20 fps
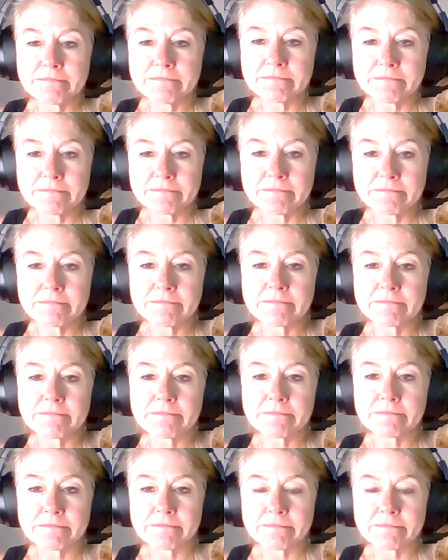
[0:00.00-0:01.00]

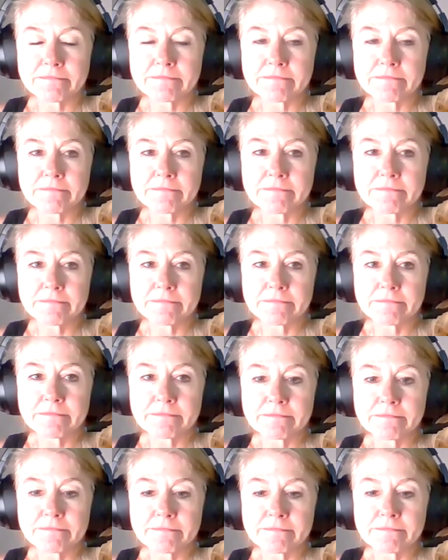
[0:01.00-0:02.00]

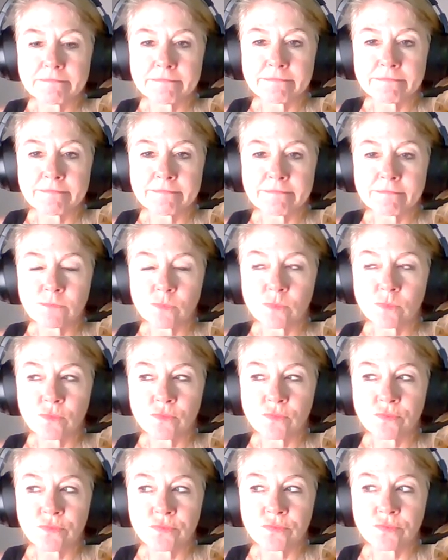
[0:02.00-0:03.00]

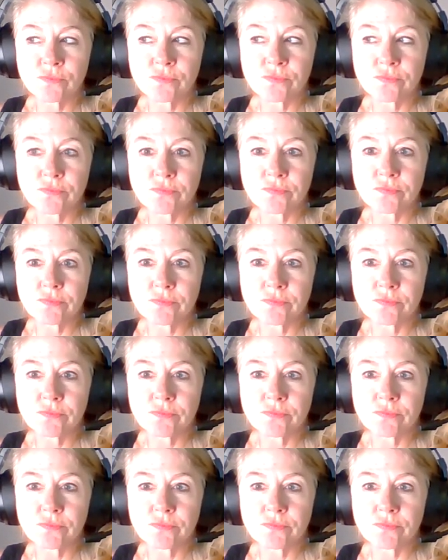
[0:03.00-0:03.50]
(silent)